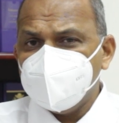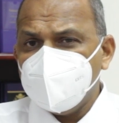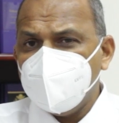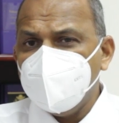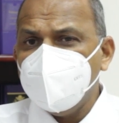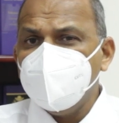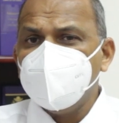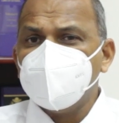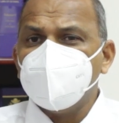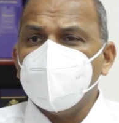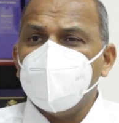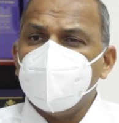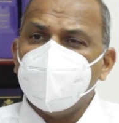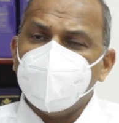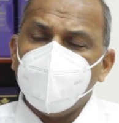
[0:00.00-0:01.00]
lead
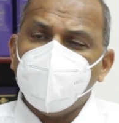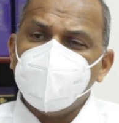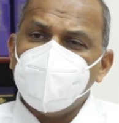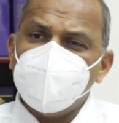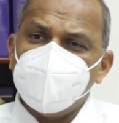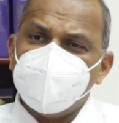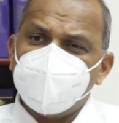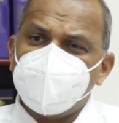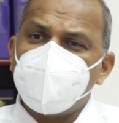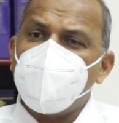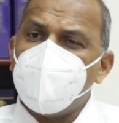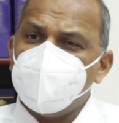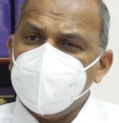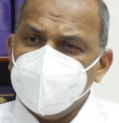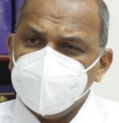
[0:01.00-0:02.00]
to a number of
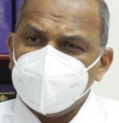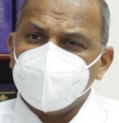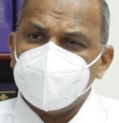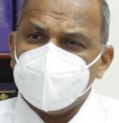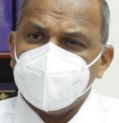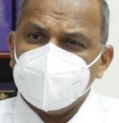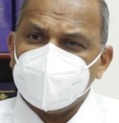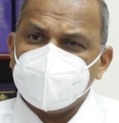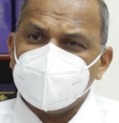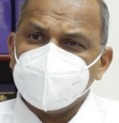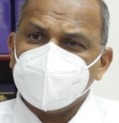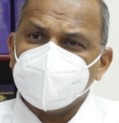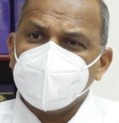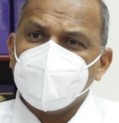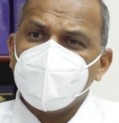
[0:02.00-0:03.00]
problems for us.
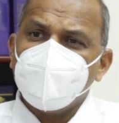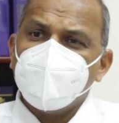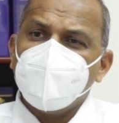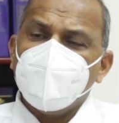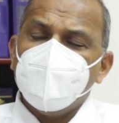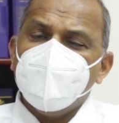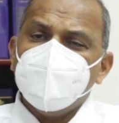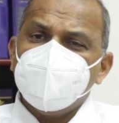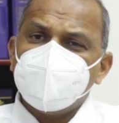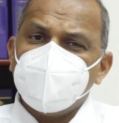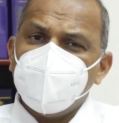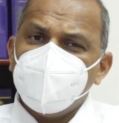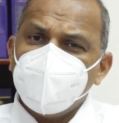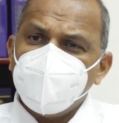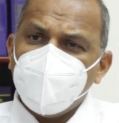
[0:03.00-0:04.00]

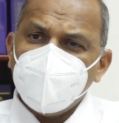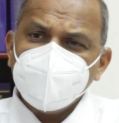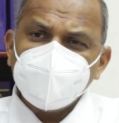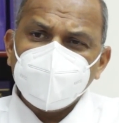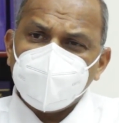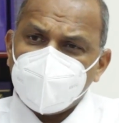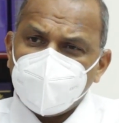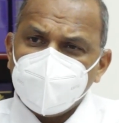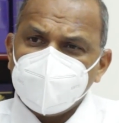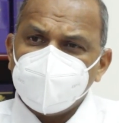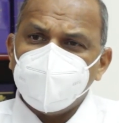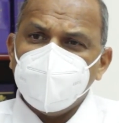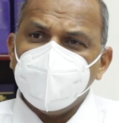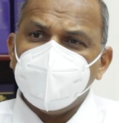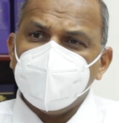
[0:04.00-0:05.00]
So we want to
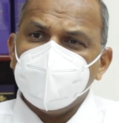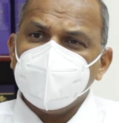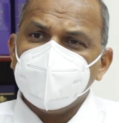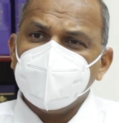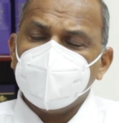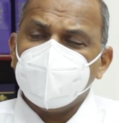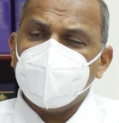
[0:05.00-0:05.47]
urge people